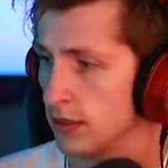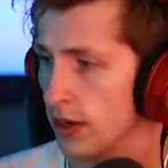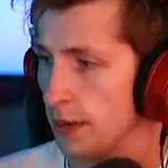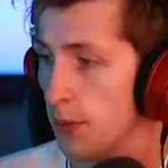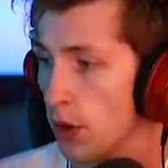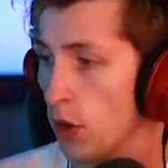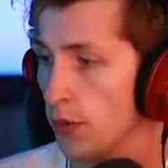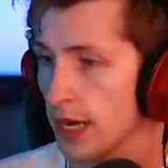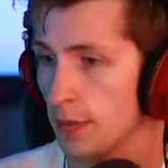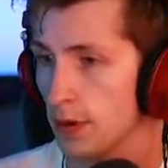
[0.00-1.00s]
All right, oh,
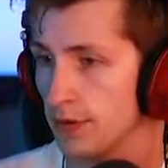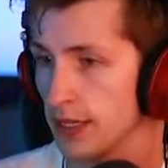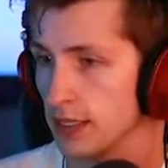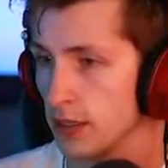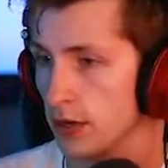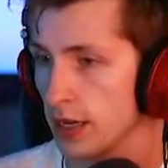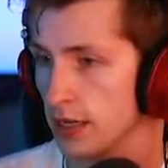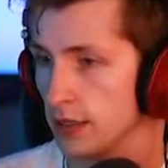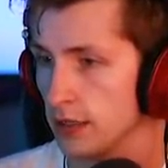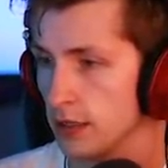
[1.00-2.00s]
we got perfect.
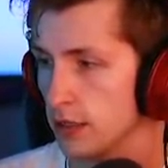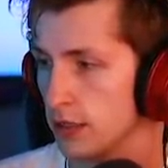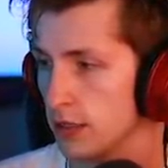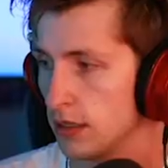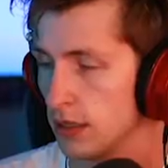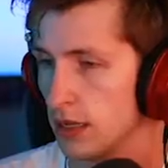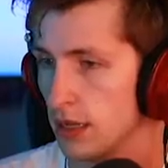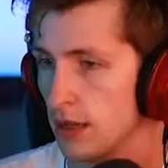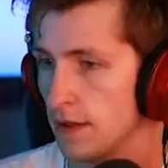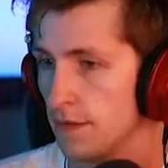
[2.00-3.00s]
Okay.
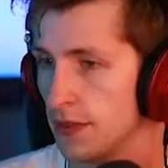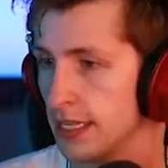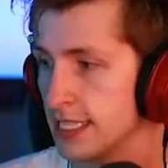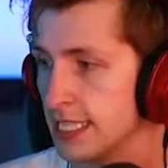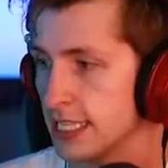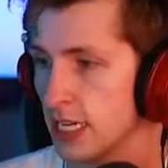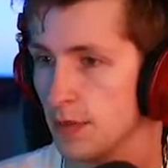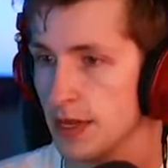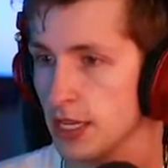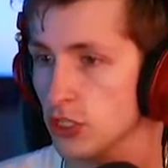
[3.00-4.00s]
This is going to
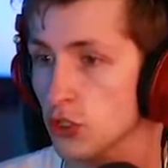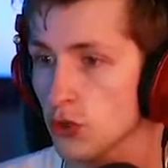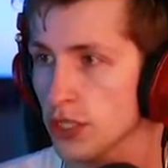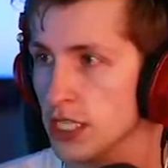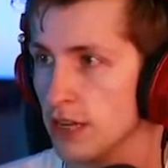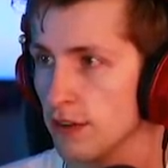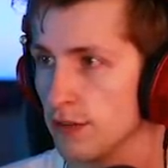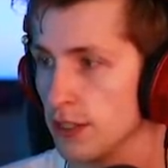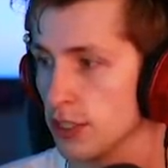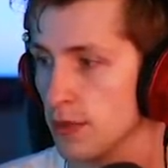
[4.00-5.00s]
be a doozy of a
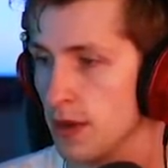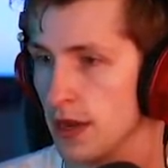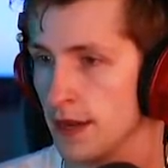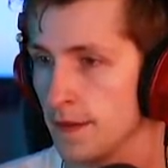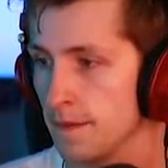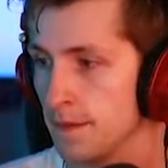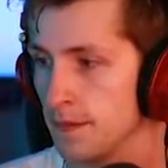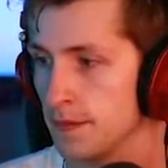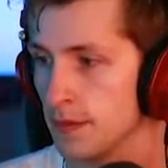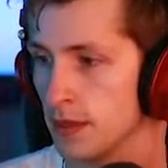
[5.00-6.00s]
fish. Come on.
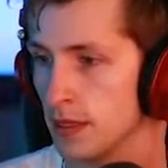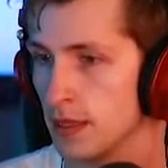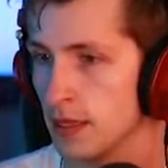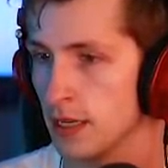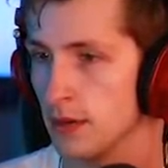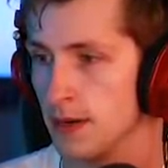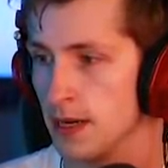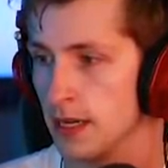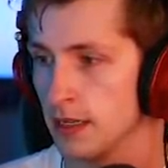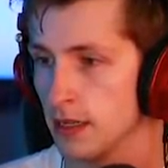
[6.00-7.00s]
Come
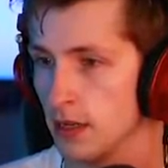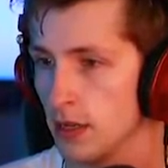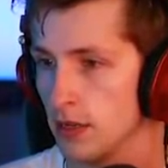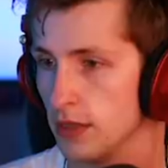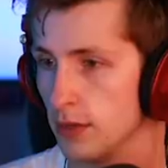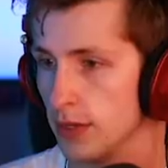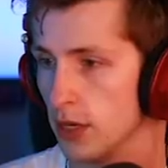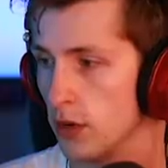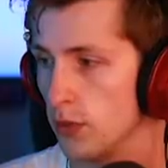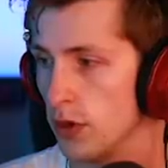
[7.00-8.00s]
on. There we
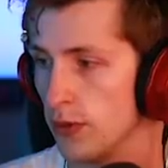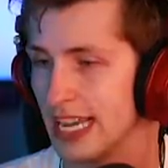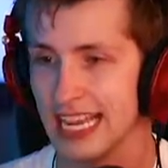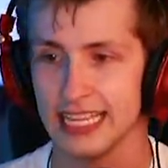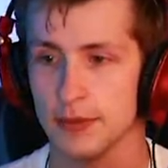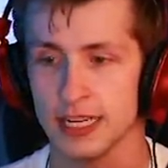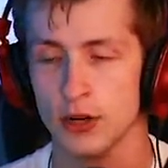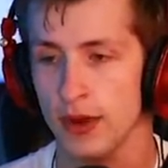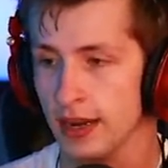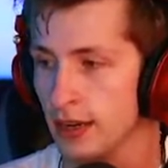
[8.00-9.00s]
go. No, we can't let him get
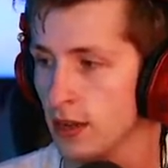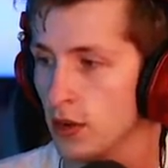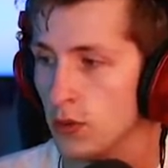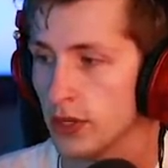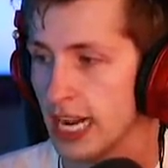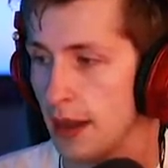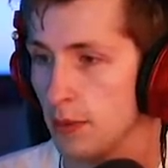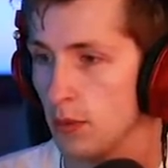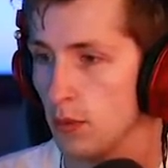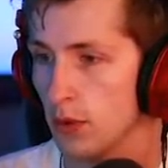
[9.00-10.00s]
away. We're cap
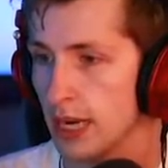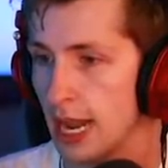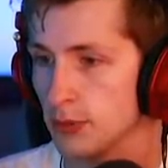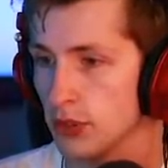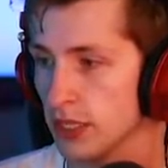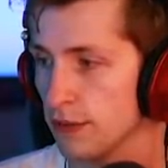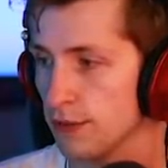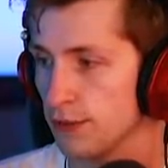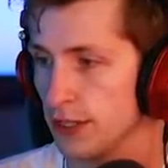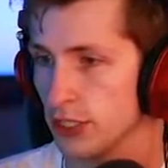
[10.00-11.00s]
we're capturing
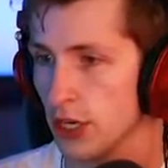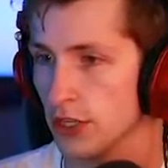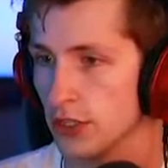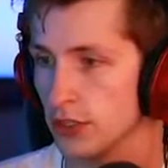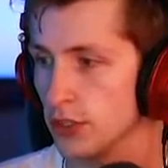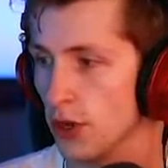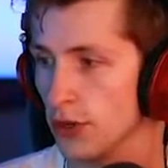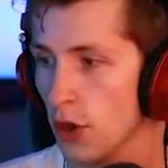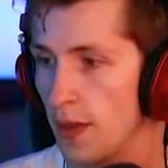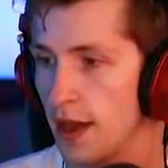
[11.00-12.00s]
this fish under no
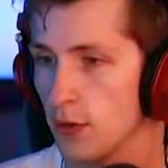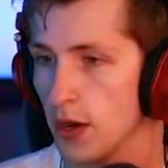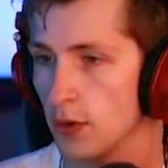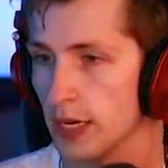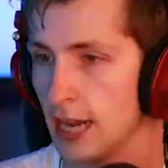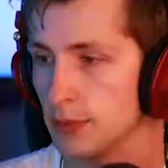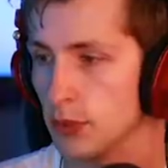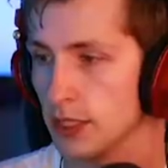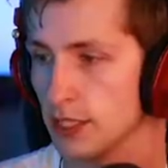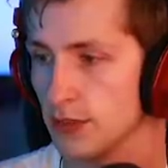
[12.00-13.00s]
no matter what. We're
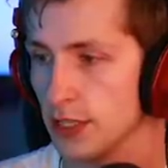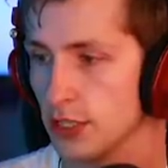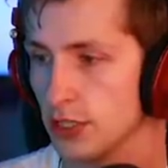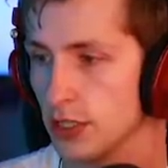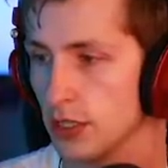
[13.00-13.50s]
capturing this fish.